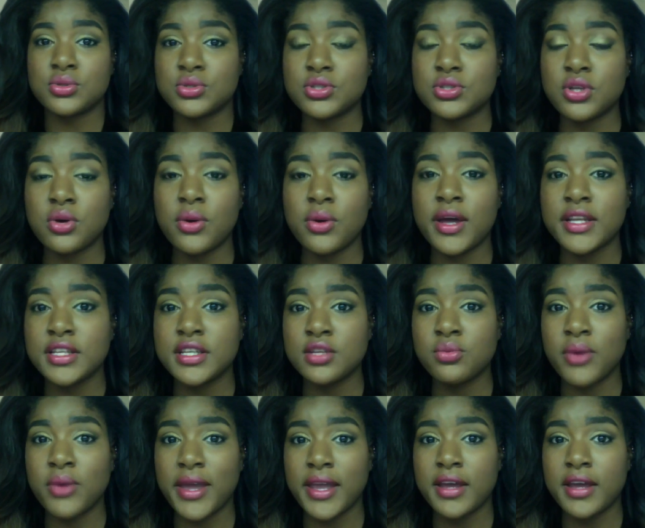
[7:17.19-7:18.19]
So I did
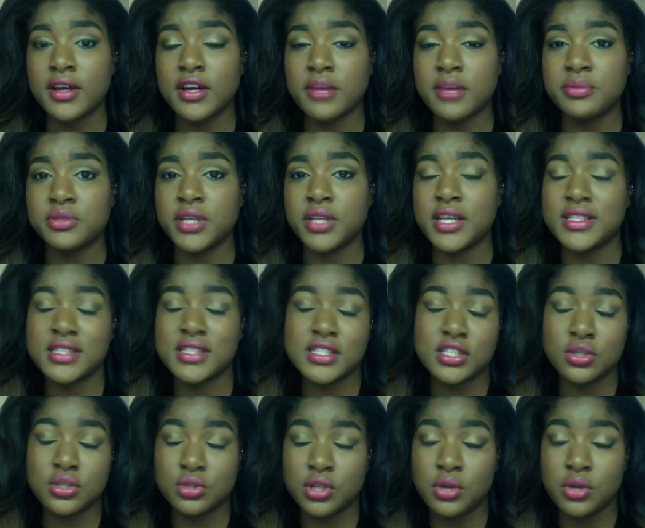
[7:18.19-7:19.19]
wait a couple days and
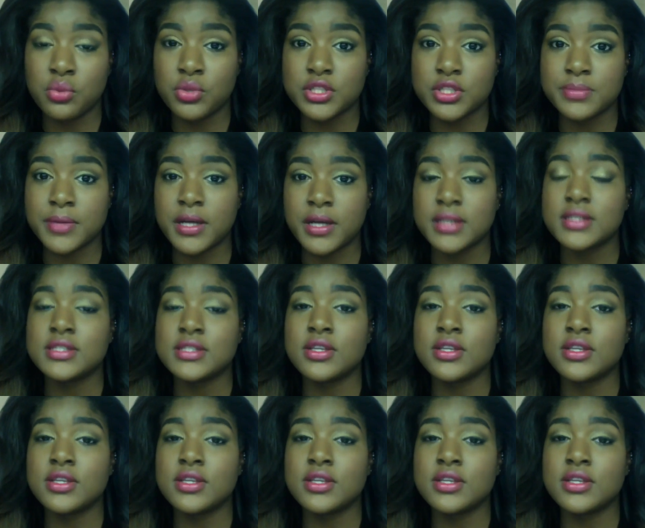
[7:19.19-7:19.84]
still no response.